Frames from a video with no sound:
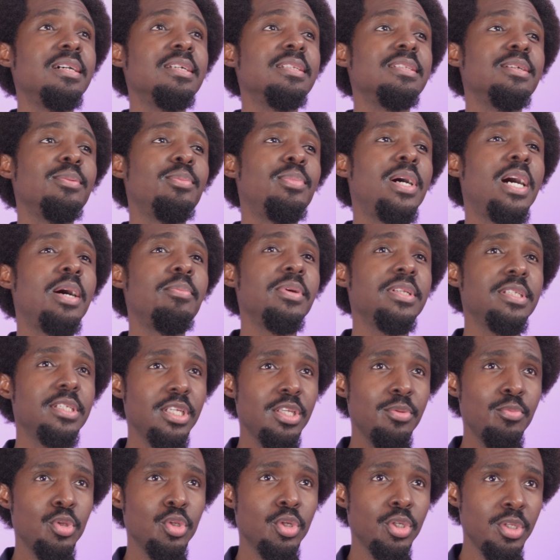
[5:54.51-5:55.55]
department, the
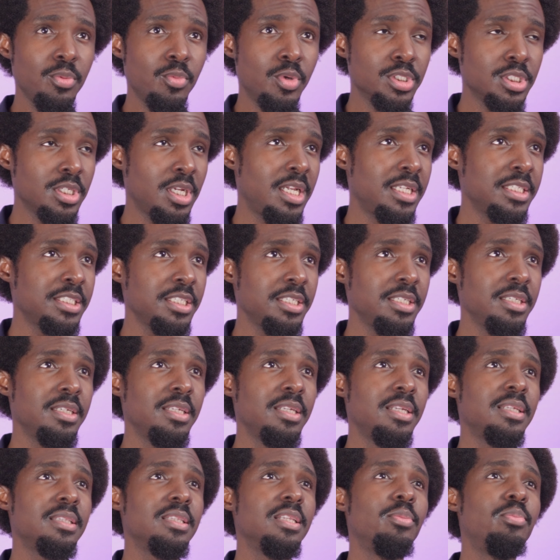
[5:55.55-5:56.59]
immunohematology
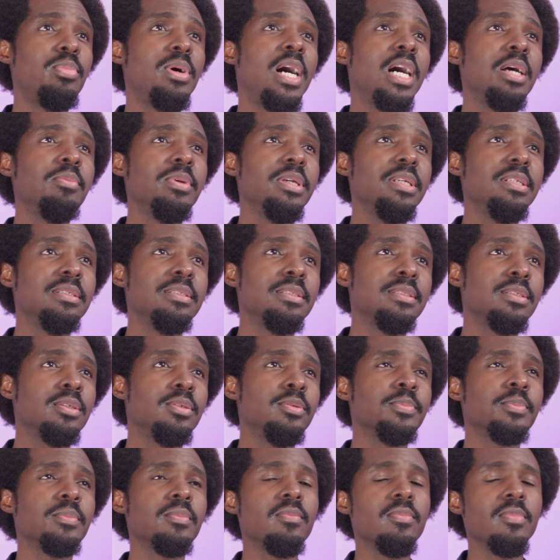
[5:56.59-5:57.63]
department. So